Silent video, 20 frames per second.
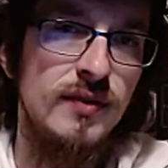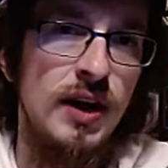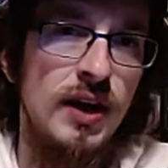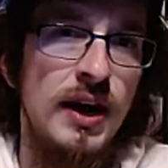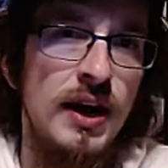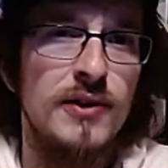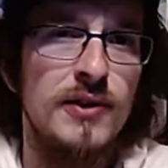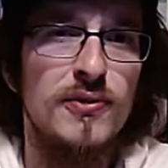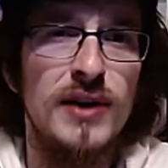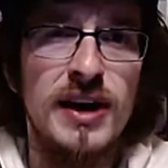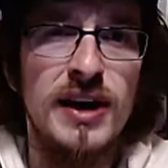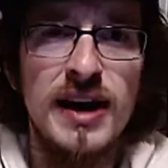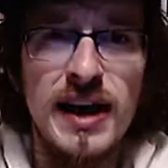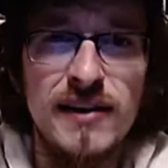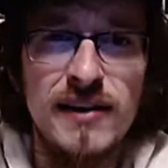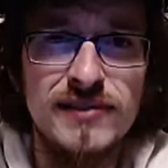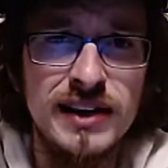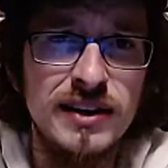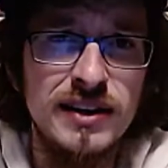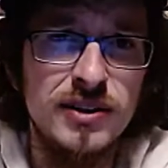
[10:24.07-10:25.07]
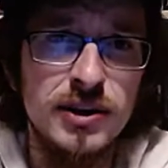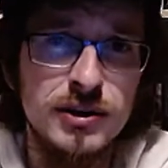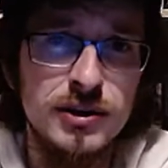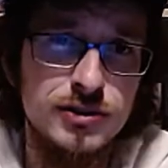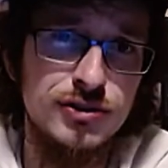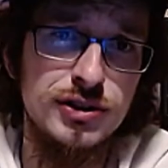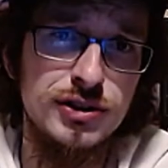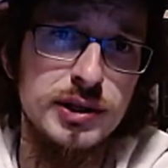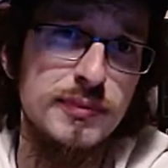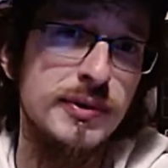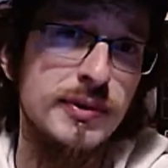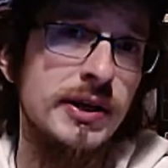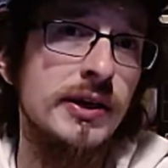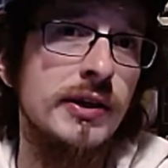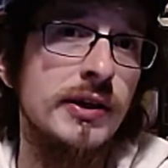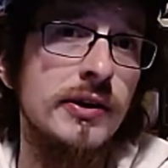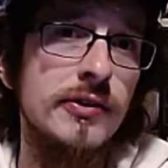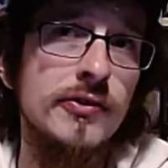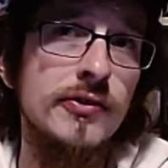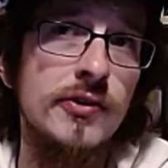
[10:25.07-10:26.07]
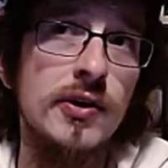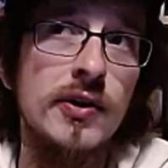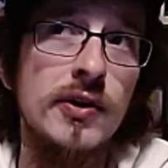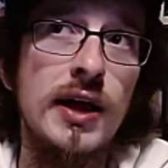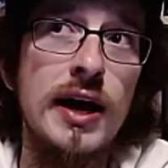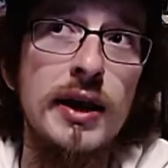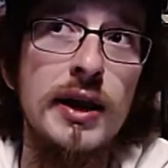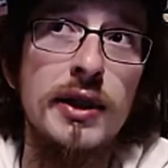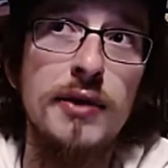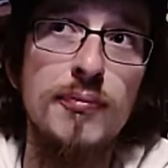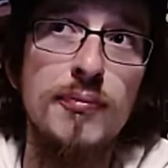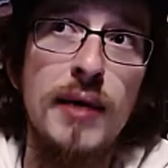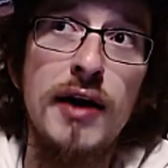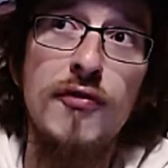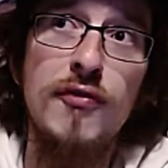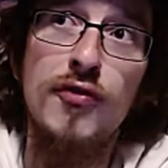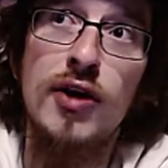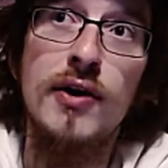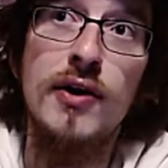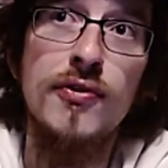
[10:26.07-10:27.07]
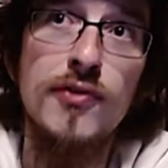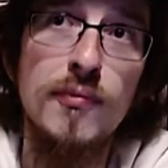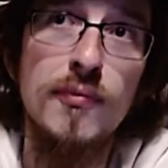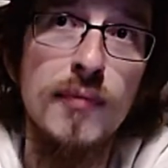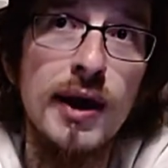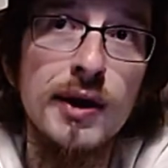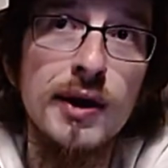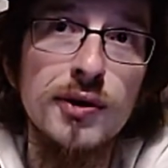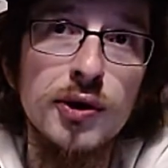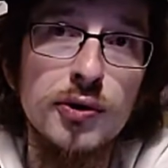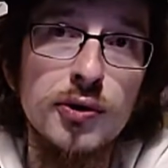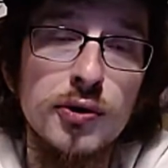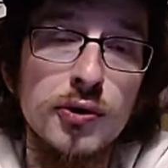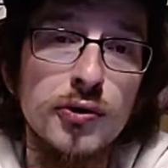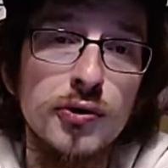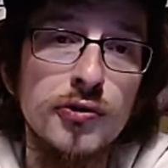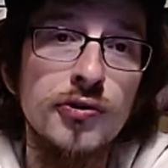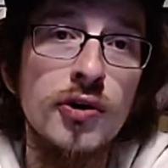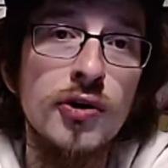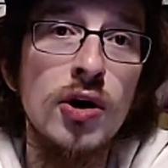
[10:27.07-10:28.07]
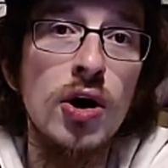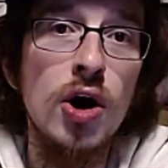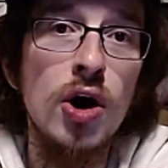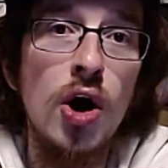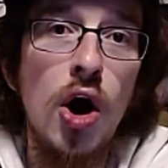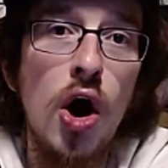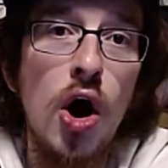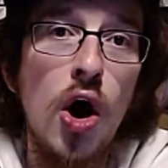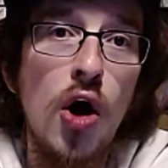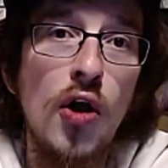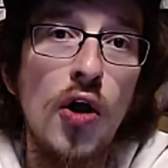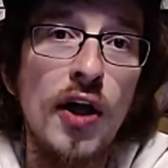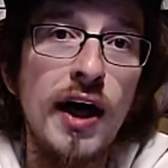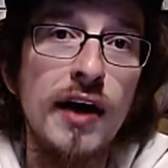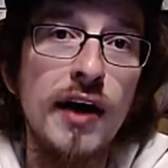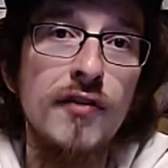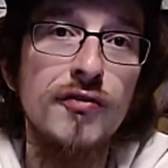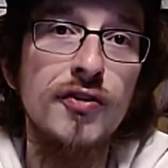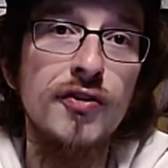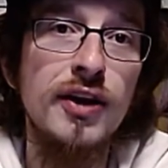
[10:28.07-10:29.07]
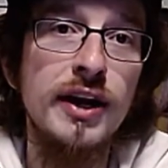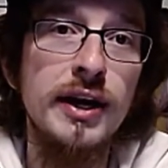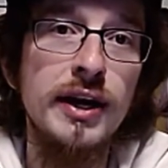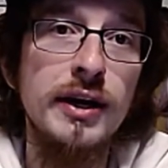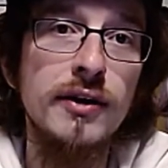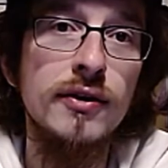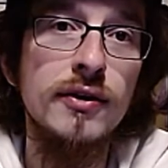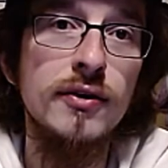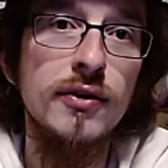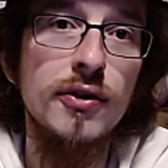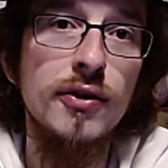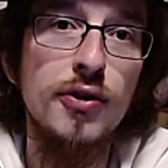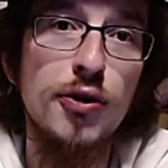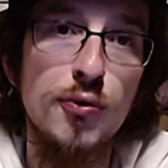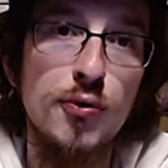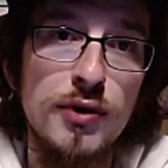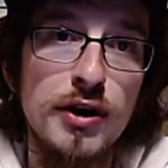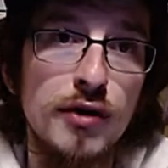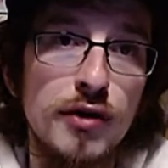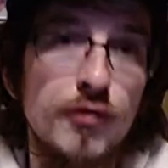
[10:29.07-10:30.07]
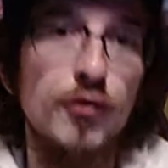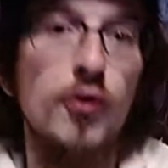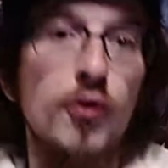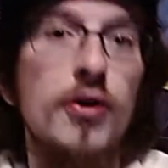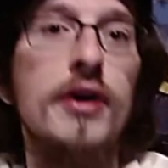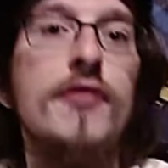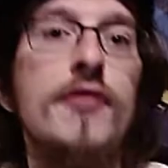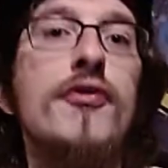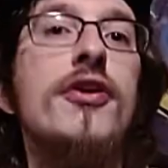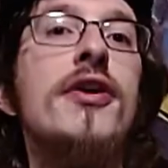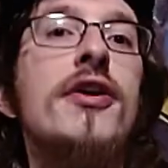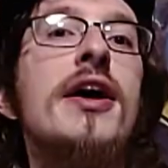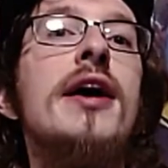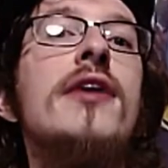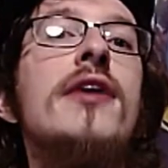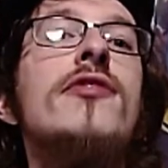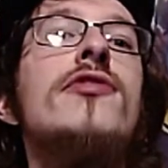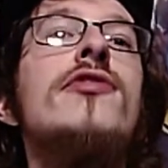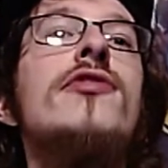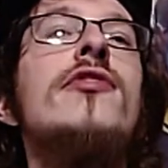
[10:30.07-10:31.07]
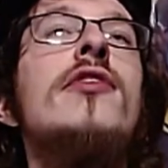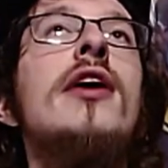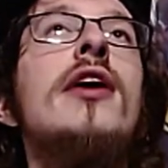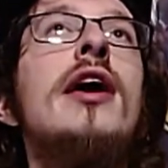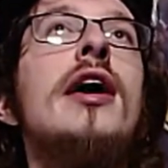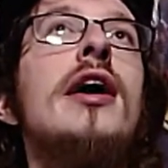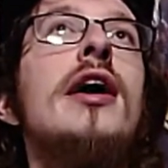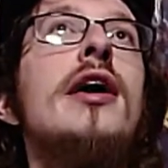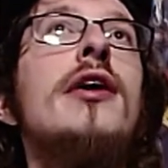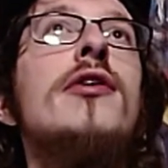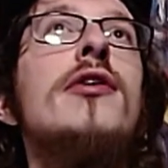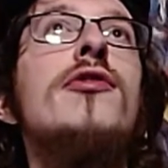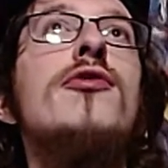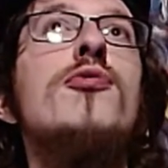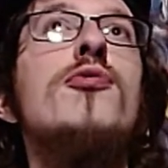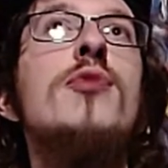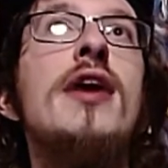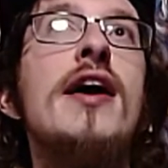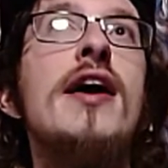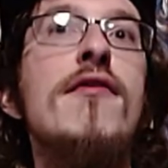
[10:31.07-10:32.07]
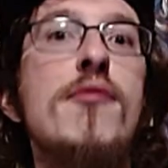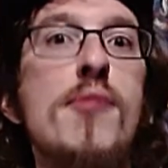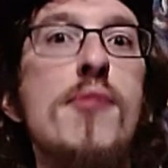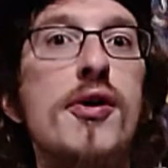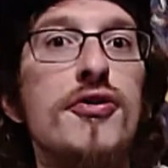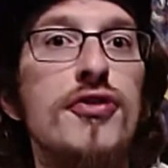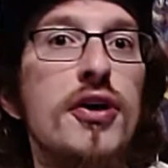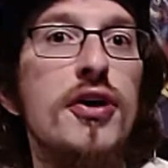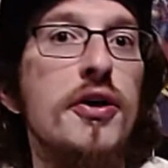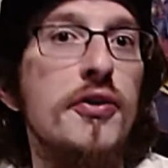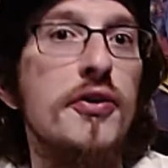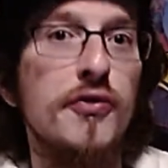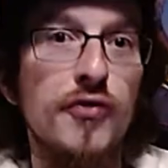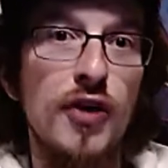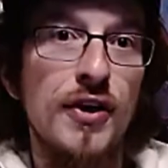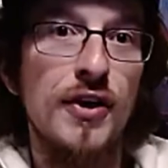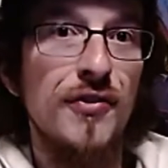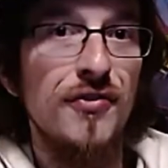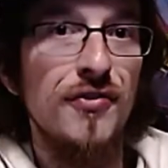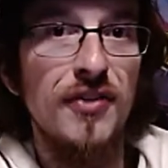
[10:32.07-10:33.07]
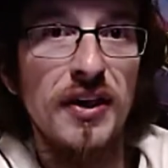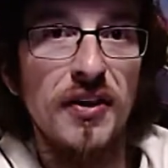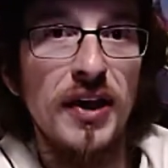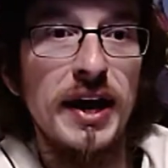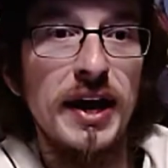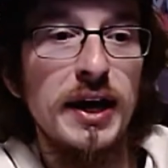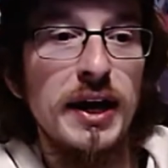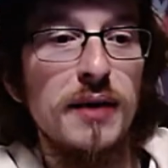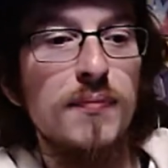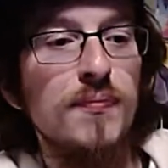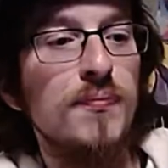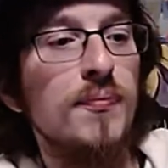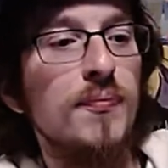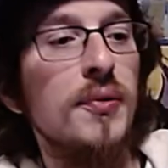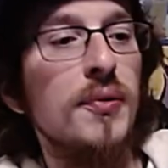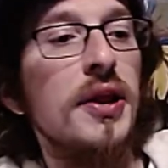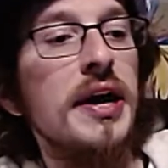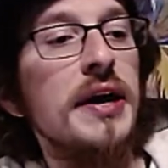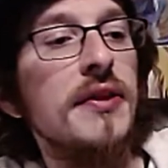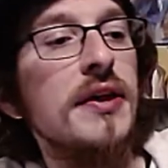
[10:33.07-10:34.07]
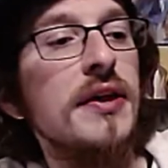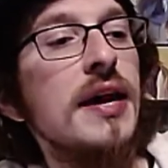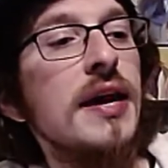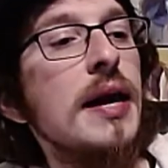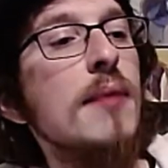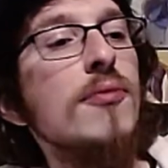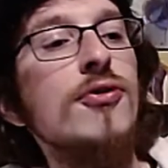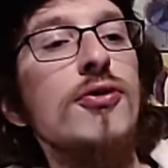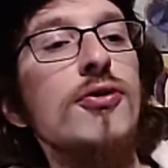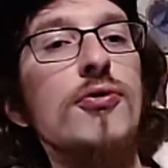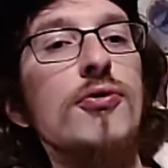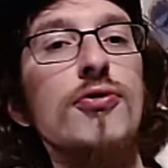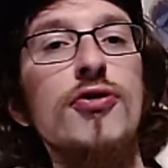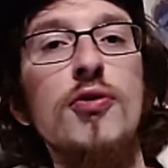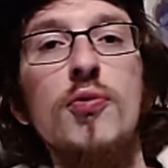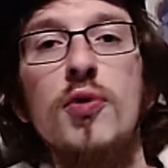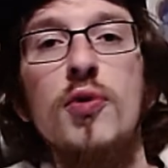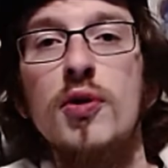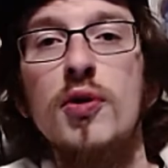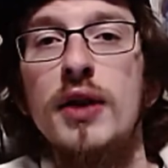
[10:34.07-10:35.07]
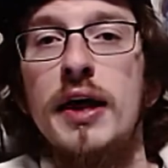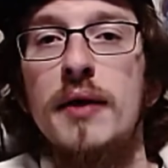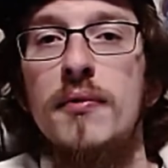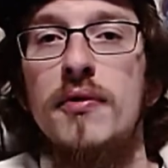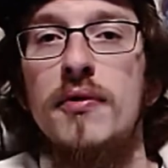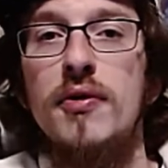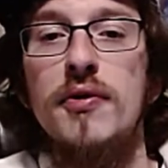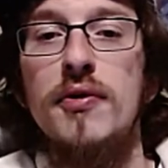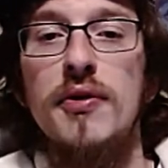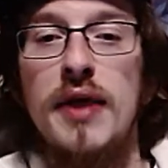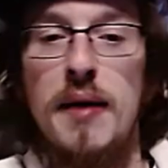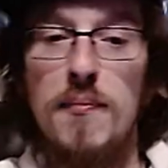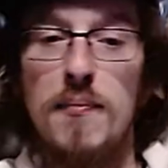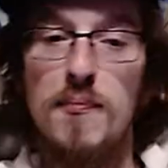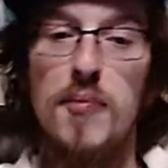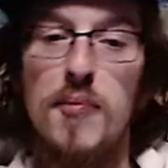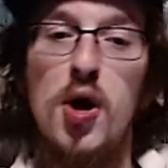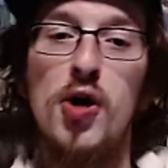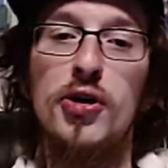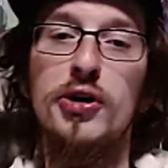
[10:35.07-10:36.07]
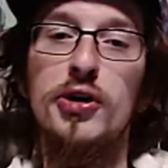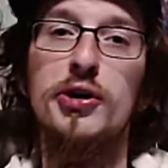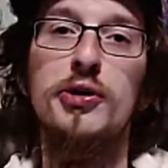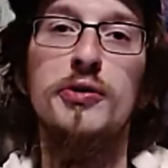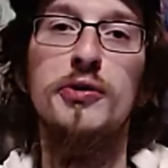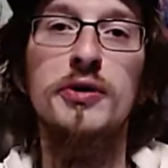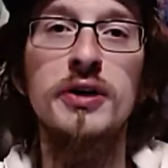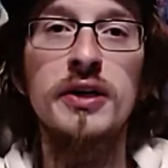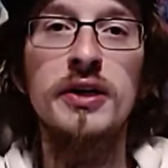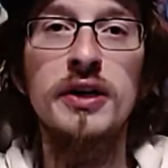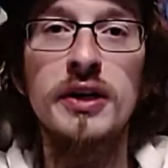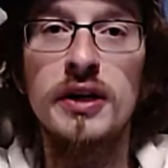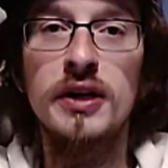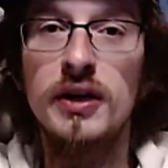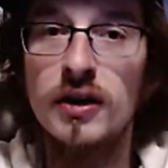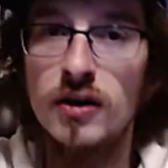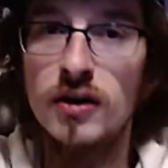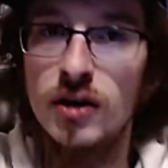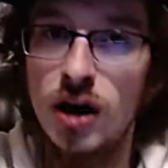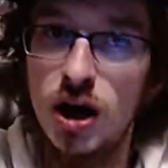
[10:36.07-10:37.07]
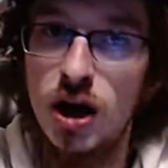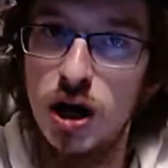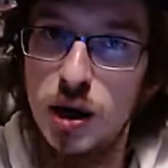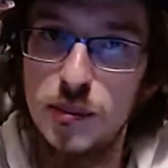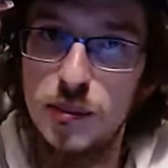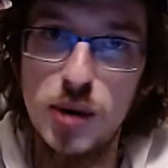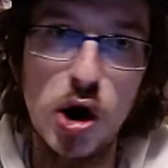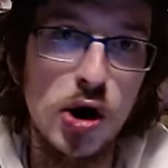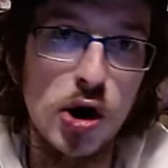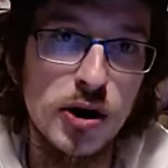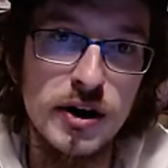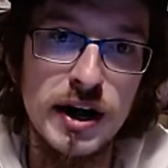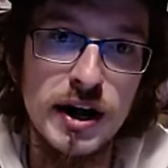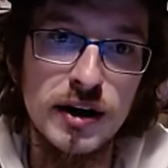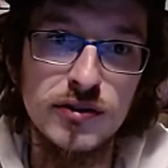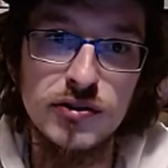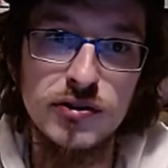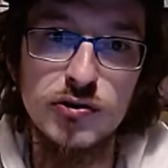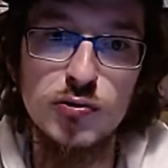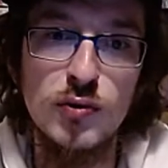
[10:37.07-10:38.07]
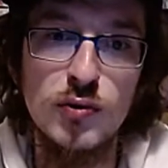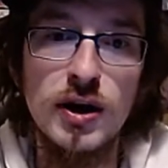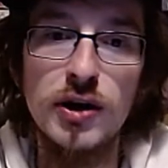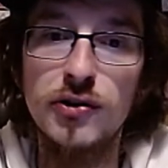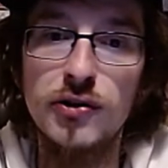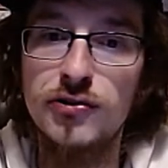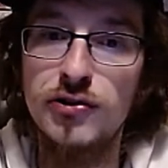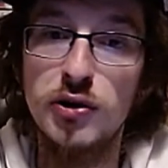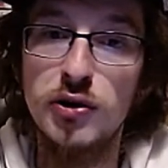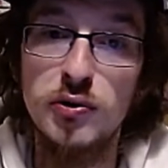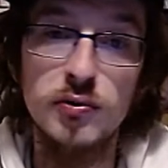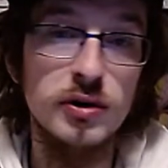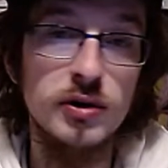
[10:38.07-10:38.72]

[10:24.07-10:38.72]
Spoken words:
do not have that luxury, because a lot of my friends at my locals all have like 3 or 4 different decks, and we have a bunch of other friends that like playing the game too, so we'll let them borrow our decks as well. So